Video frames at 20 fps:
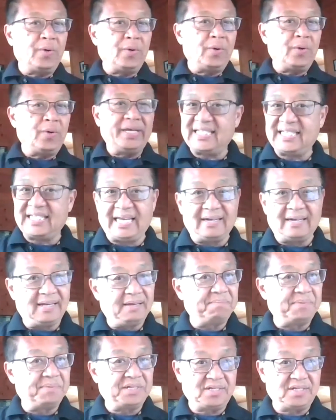growing,
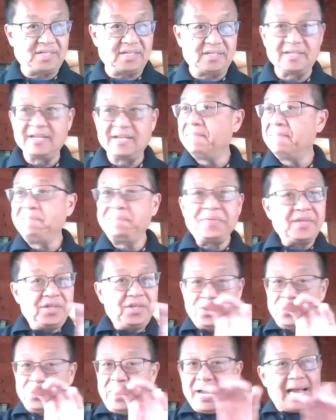scaling businesses.
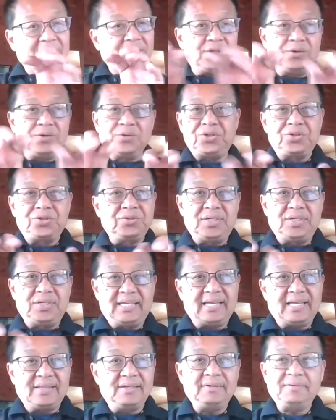You add those
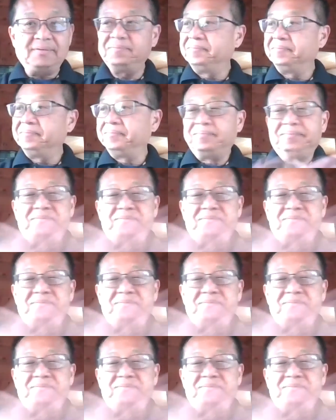two together,